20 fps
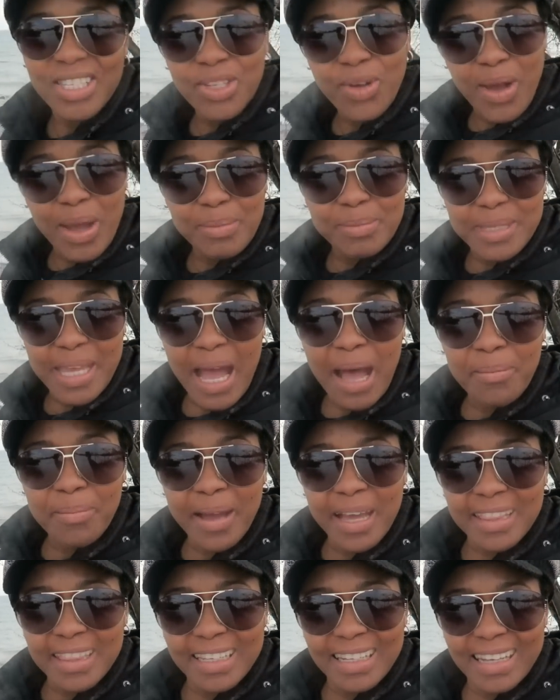So I'm down
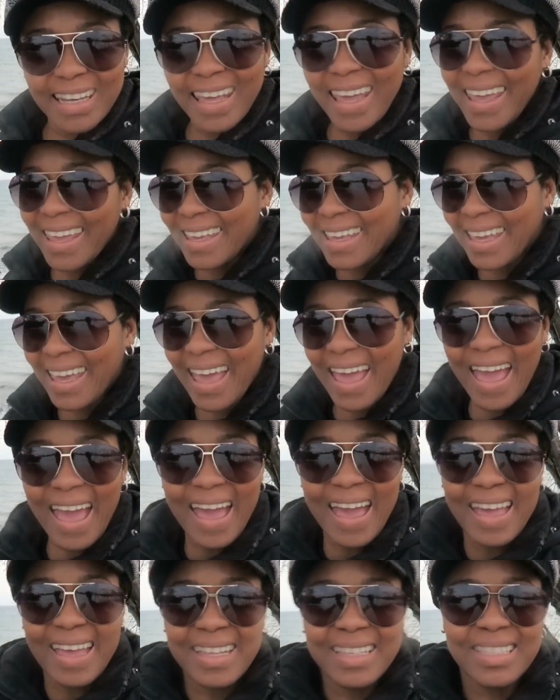by the lake,
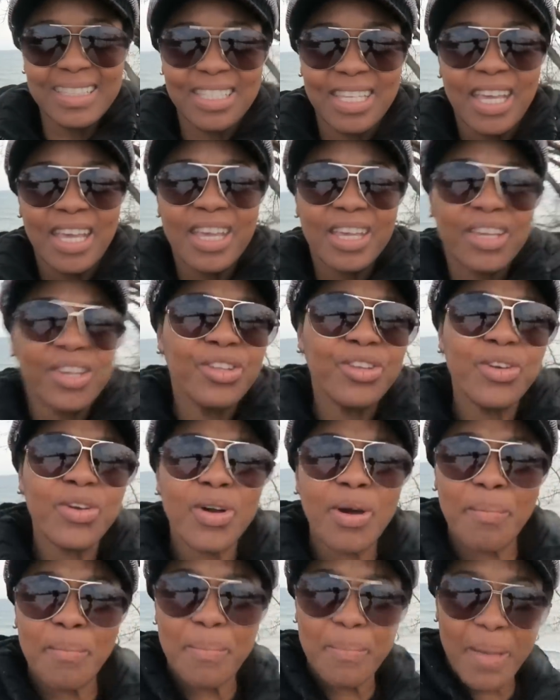and can
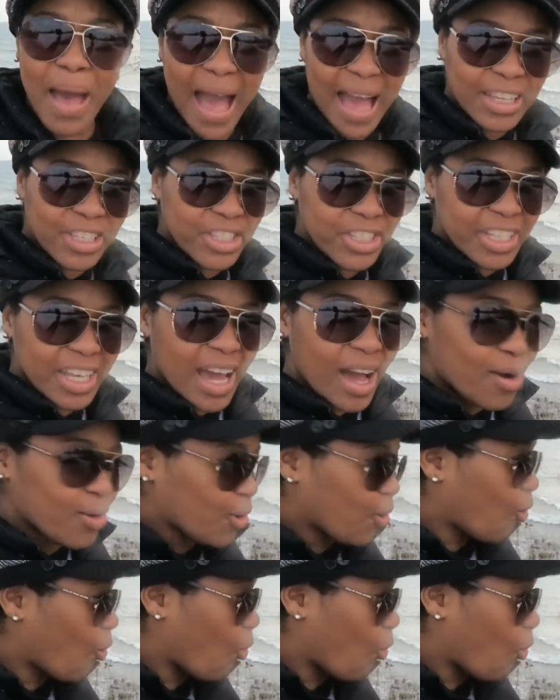you imagine how